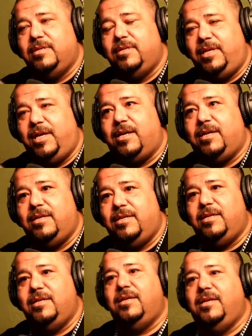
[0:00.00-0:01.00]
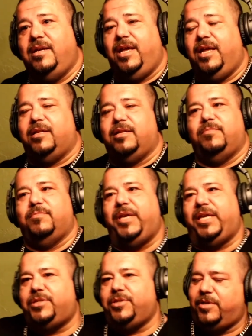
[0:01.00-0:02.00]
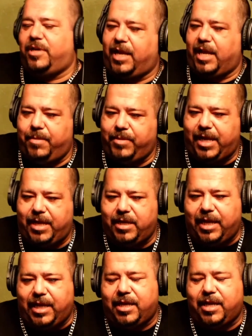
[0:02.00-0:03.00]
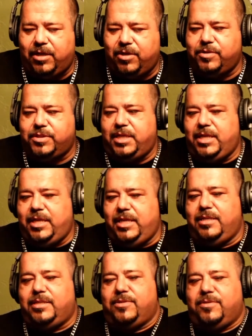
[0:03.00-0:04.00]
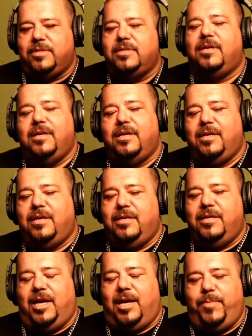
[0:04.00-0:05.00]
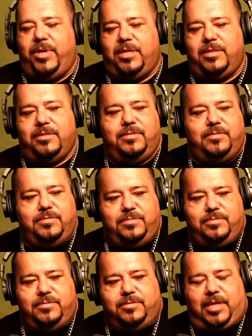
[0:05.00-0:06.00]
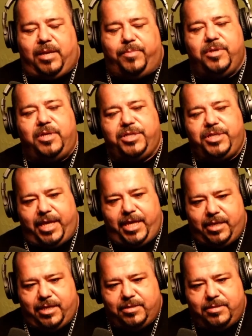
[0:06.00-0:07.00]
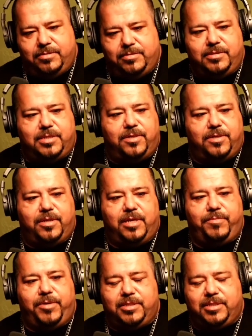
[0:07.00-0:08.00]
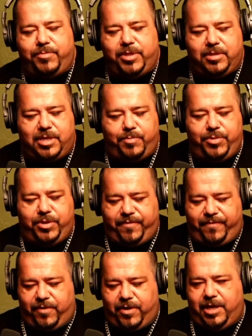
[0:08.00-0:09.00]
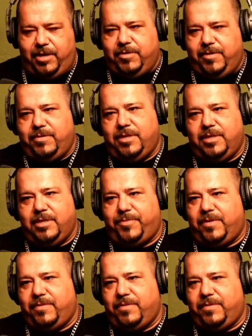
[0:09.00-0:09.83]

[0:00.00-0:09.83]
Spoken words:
Yeah. And me too. I got kind of OCD, so I put a shed in. So that means I built the frame, lifted it up